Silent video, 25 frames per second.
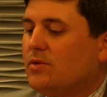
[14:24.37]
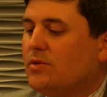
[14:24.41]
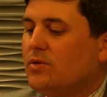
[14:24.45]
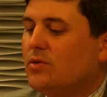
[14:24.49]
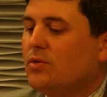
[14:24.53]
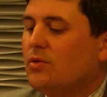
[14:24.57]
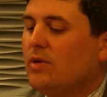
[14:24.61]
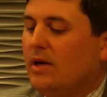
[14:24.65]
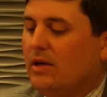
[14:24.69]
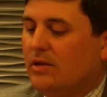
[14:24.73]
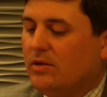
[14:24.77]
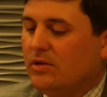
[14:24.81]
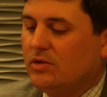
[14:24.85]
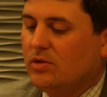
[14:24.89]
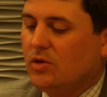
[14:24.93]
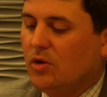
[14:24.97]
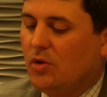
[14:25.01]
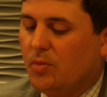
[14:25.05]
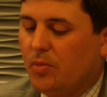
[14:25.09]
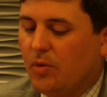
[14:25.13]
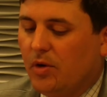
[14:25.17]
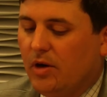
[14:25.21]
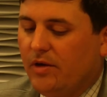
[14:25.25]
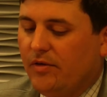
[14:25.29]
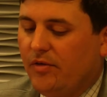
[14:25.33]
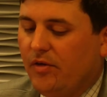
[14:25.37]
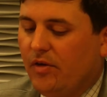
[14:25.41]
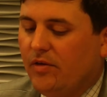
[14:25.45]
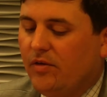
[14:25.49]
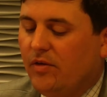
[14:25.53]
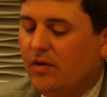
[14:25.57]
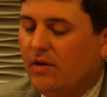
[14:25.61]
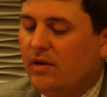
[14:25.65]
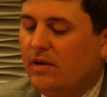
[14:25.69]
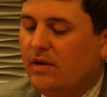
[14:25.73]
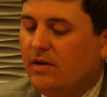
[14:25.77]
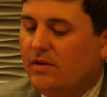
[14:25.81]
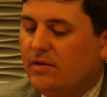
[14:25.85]
throughout this whole process,
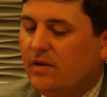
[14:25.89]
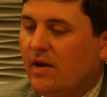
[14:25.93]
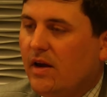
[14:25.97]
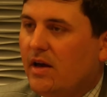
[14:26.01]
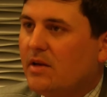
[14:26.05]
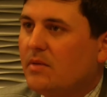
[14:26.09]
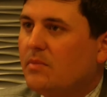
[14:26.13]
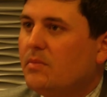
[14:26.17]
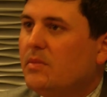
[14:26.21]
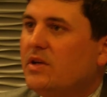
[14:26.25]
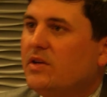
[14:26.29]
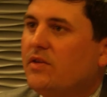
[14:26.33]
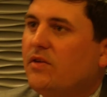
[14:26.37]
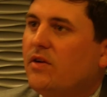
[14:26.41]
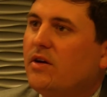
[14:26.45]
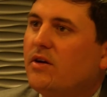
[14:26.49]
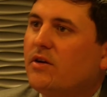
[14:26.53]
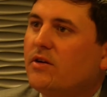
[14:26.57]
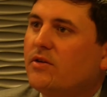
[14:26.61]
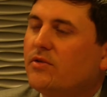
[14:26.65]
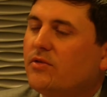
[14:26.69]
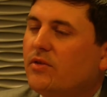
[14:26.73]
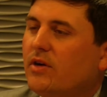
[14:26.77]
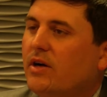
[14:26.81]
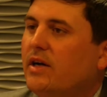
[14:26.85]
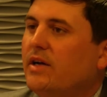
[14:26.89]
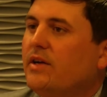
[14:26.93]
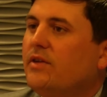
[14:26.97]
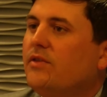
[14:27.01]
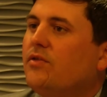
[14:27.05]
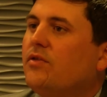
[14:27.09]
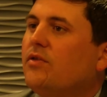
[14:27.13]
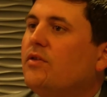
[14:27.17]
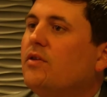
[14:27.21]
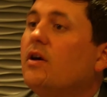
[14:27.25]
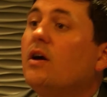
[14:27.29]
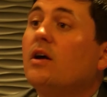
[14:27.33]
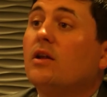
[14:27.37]
it's gotten
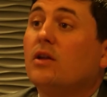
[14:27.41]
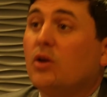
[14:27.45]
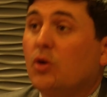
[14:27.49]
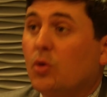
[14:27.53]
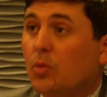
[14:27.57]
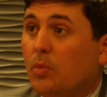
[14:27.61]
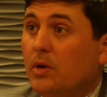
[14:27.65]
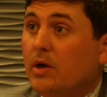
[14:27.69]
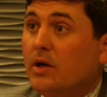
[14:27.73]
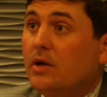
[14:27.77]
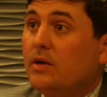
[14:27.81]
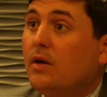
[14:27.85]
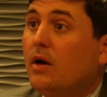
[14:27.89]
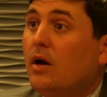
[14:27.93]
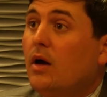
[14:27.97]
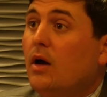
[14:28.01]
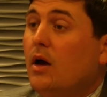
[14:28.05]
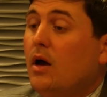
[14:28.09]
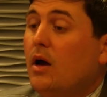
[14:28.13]
mischaracterized a little bit.